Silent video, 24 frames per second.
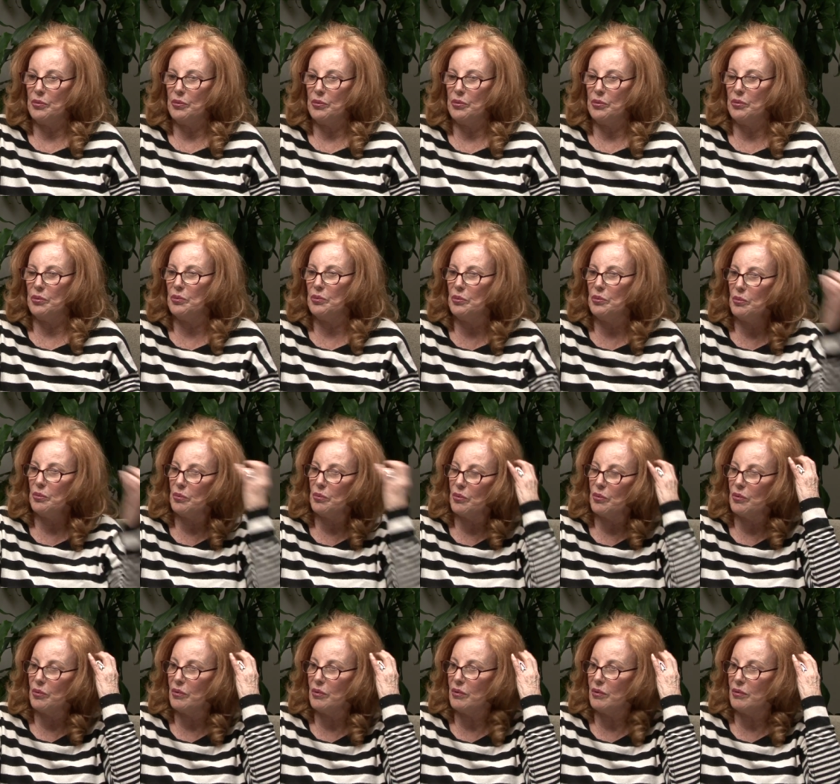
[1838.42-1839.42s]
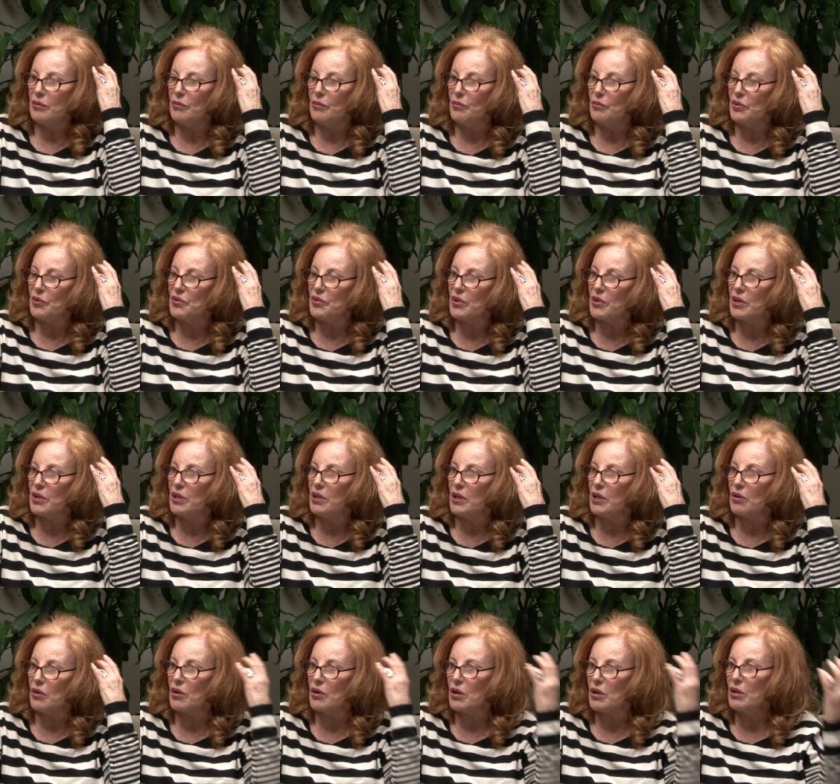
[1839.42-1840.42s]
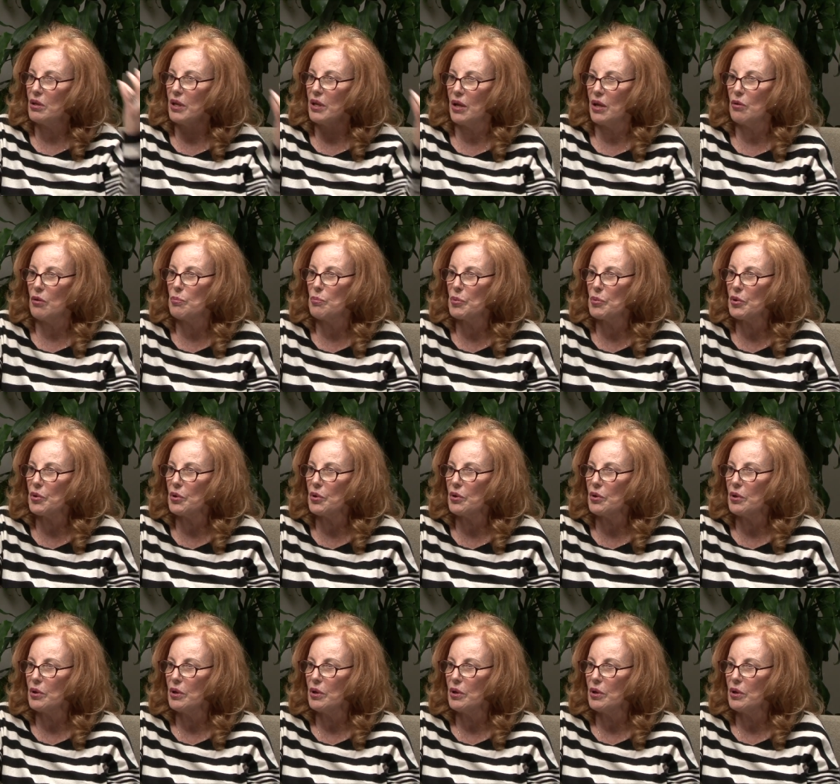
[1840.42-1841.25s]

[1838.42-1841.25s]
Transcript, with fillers: who was a clerical helper.